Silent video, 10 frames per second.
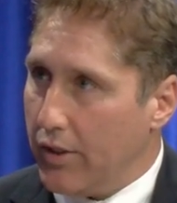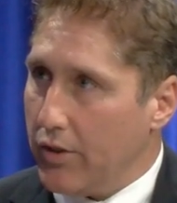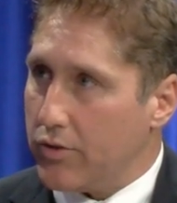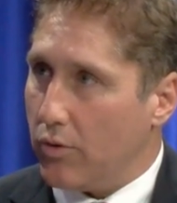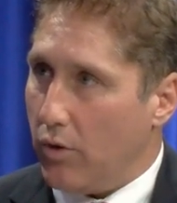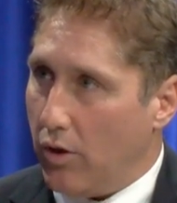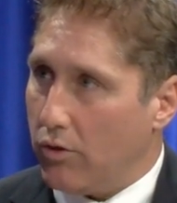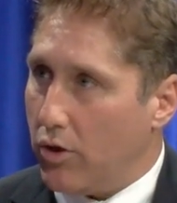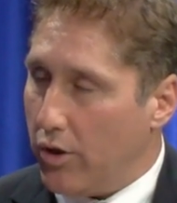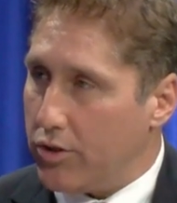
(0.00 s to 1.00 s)
So all
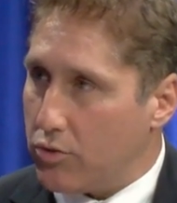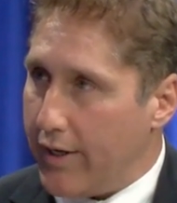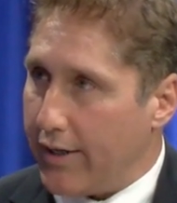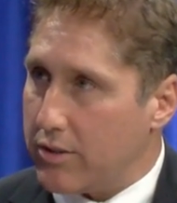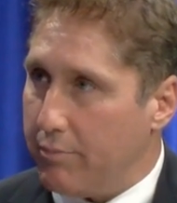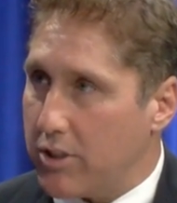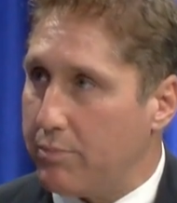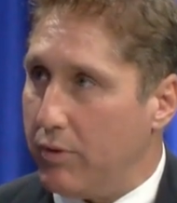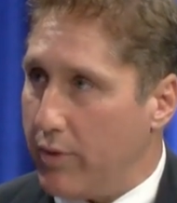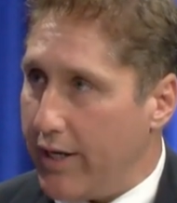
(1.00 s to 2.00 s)
contracts must
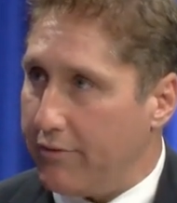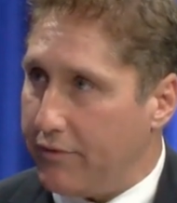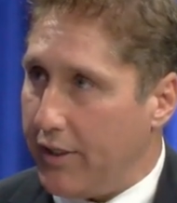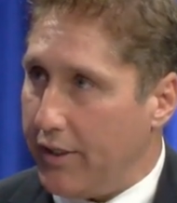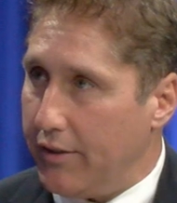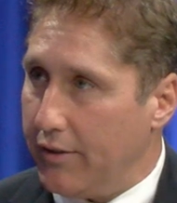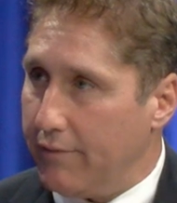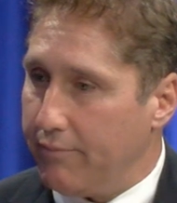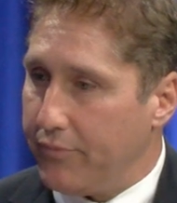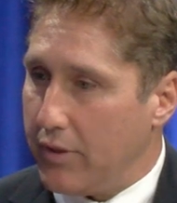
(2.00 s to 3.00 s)
be ratified,
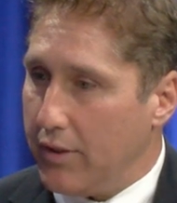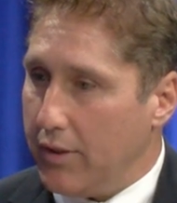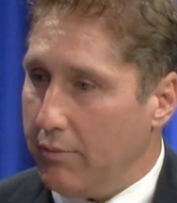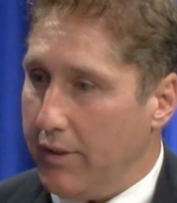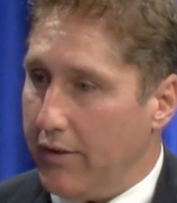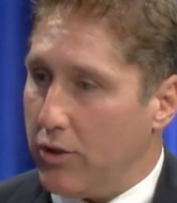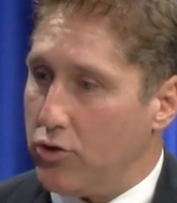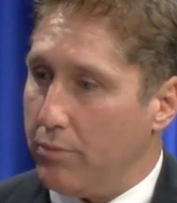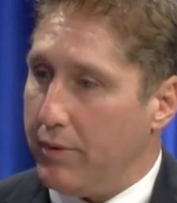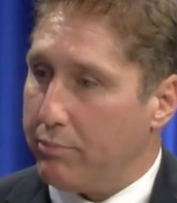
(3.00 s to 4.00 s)
meaning they
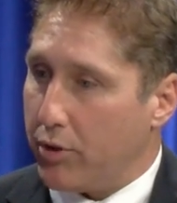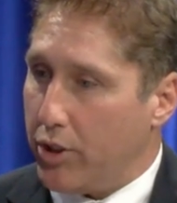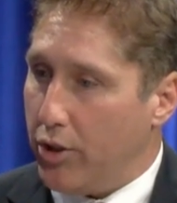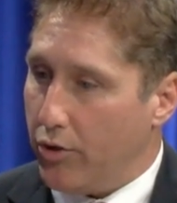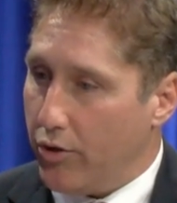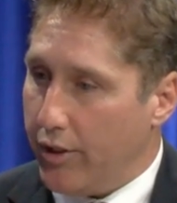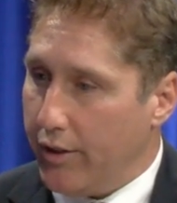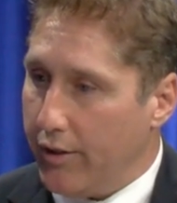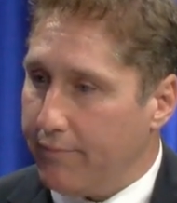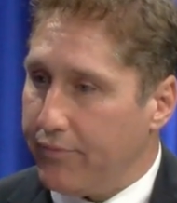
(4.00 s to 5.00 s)
should be
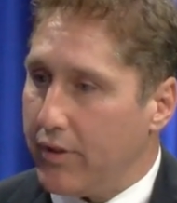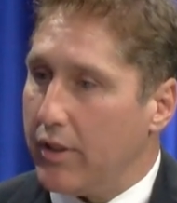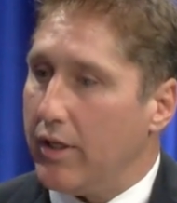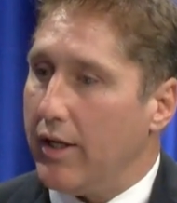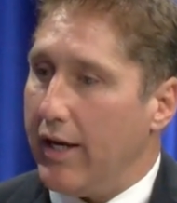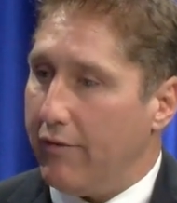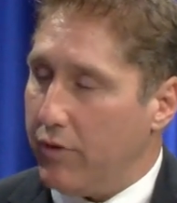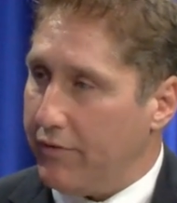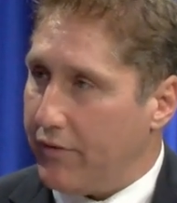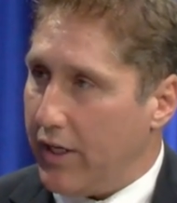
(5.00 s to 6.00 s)
procured
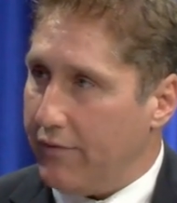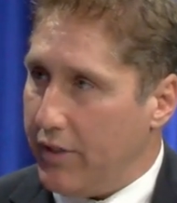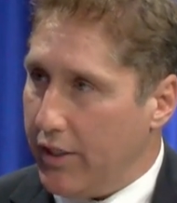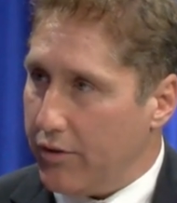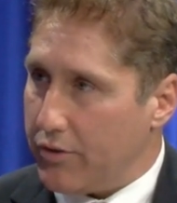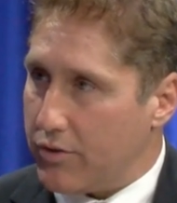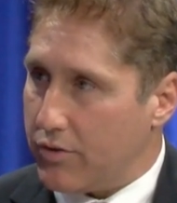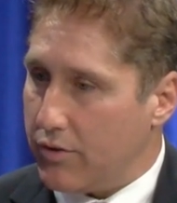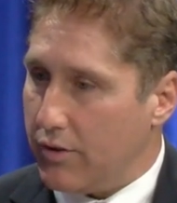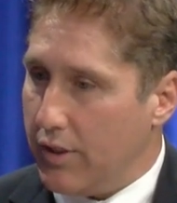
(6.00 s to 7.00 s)
every five
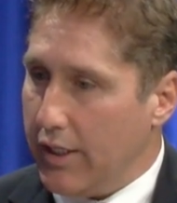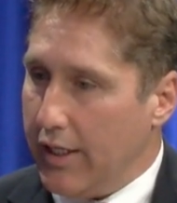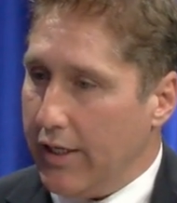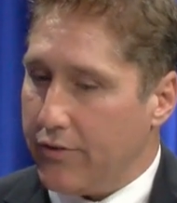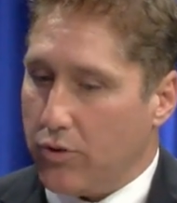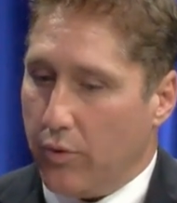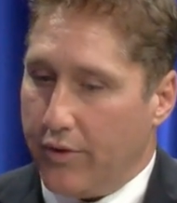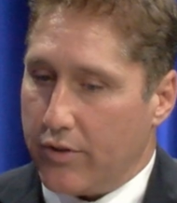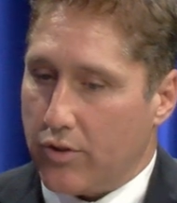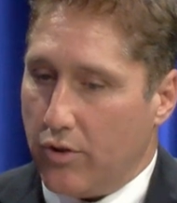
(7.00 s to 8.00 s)
years and so with
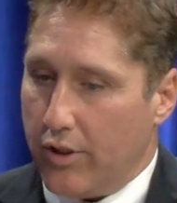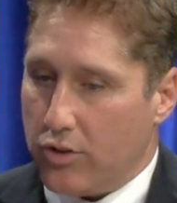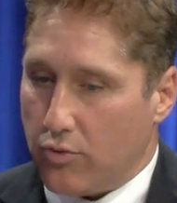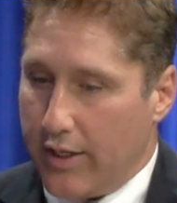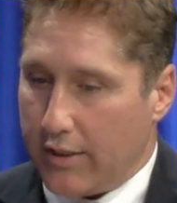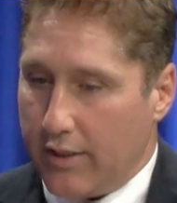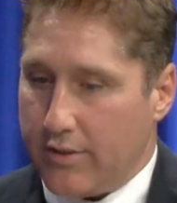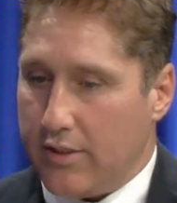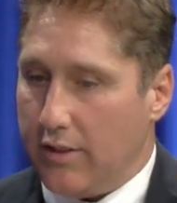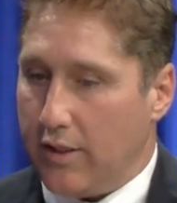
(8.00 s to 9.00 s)
this contract, I
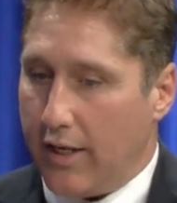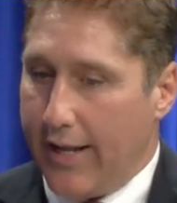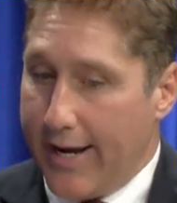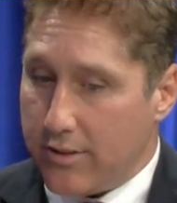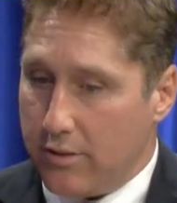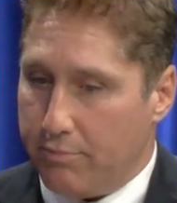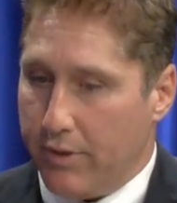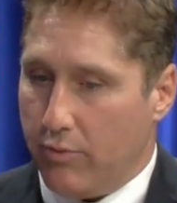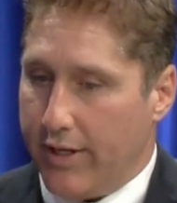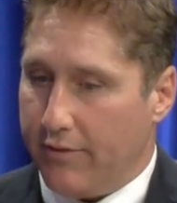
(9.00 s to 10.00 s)
see that it hasn't
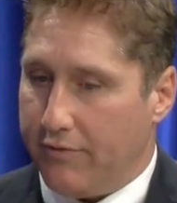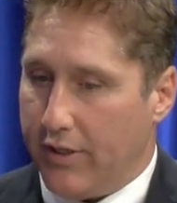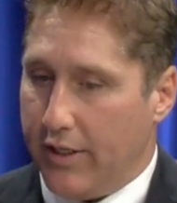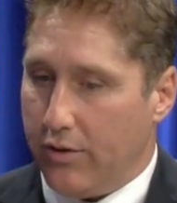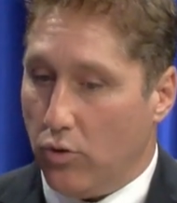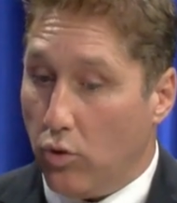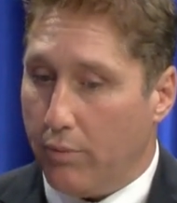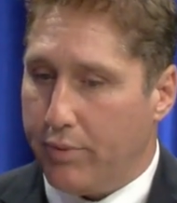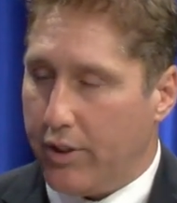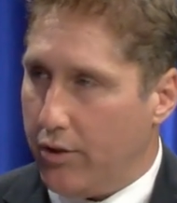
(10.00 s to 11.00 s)
been ratified or
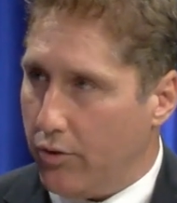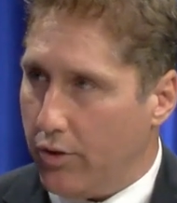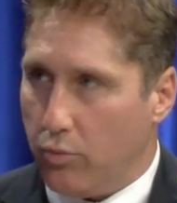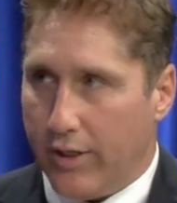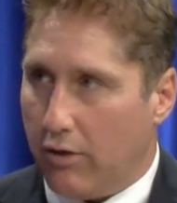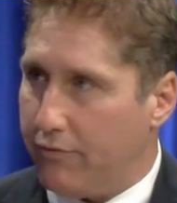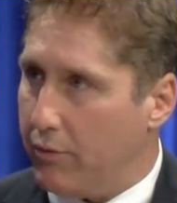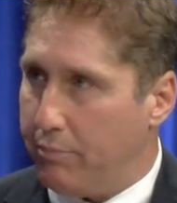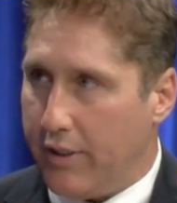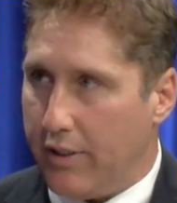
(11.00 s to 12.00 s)
procured when out for
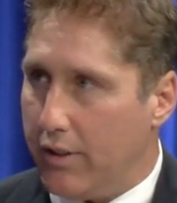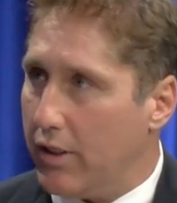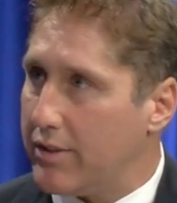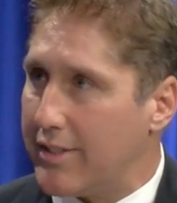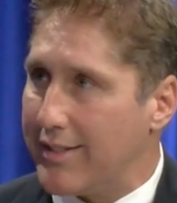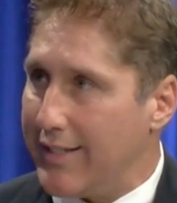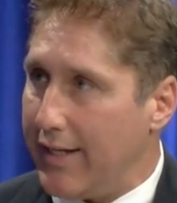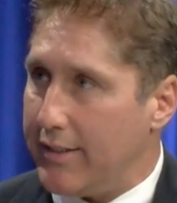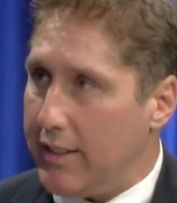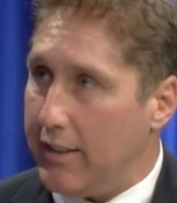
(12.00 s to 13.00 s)
bid since
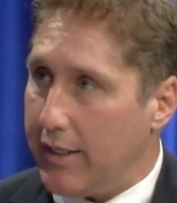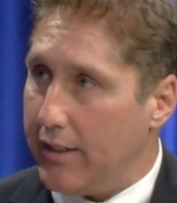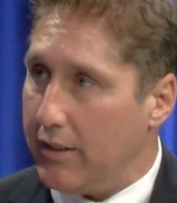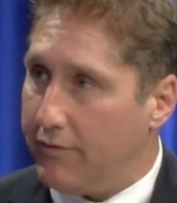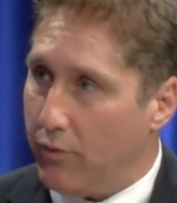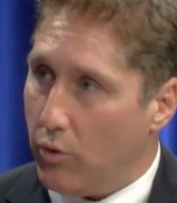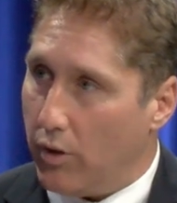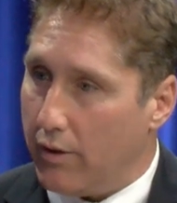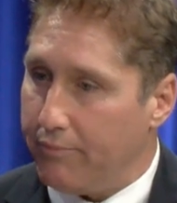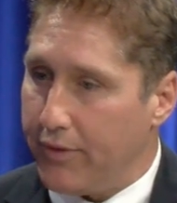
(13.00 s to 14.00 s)
1994.